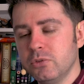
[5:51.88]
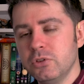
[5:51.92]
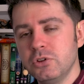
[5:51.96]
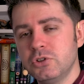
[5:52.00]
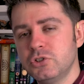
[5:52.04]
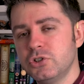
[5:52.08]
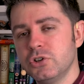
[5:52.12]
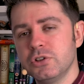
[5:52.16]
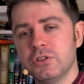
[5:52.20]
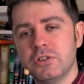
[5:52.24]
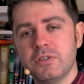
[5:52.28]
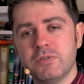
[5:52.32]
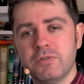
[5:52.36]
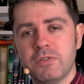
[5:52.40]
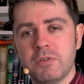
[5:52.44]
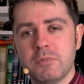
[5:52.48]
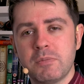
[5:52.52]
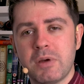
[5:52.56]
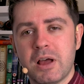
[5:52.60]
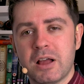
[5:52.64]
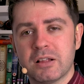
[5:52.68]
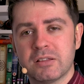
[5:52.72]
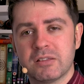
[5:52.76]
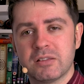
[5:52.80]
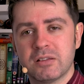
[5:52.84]
The truth of the
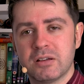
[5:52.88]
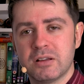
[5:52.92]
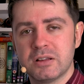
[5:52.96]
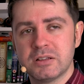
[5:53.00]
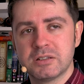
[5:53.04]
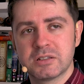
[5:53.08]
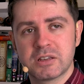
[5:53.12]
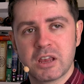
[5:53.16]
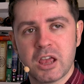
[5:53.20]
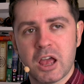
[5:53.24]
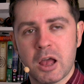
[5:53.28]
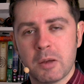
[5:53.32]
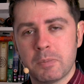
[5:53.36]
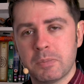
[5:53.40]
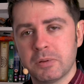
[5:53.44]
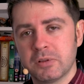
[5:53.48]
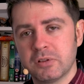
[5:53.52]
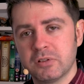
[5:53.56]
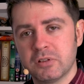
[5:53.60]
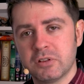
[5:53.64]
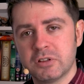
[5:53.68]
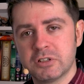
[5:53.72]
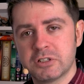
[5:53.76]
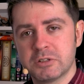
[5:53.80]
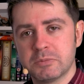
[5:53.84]
matter is,
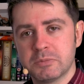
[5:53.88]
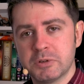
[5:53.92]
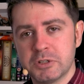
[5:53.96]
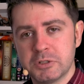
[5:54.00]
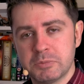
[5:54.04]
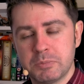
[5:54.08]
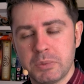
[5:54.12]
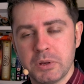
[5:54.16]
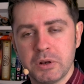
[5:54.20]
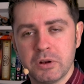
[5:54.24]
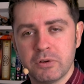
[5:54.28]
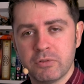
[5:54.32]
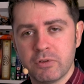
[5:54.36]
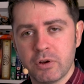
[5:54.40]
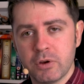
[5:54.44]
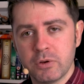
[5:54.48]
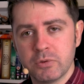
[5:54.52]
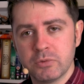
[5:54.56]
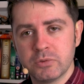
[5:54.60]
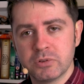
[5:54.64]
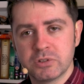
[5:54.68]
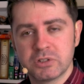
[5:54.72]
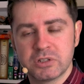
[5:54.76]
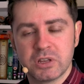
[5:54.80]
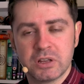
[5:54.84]
capitalism has been
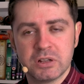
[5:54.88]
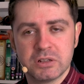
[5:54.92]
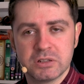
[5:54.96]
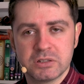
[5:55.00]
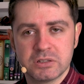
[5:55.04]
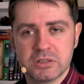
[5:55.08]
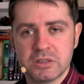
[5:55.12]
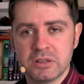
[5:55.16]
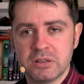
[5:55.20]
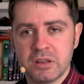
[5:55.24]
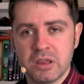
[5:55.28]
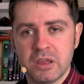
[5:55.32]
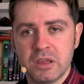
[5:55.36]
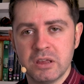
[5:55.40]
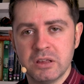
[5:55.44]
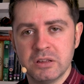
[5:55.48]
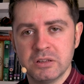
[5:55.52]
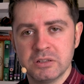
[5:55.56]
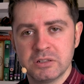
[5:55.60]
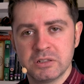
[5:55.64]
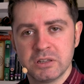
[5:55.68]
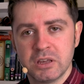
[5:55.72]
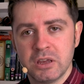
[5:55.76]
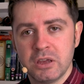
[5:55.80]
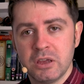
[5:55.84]
around since the
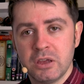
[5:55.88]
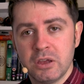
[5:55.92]
days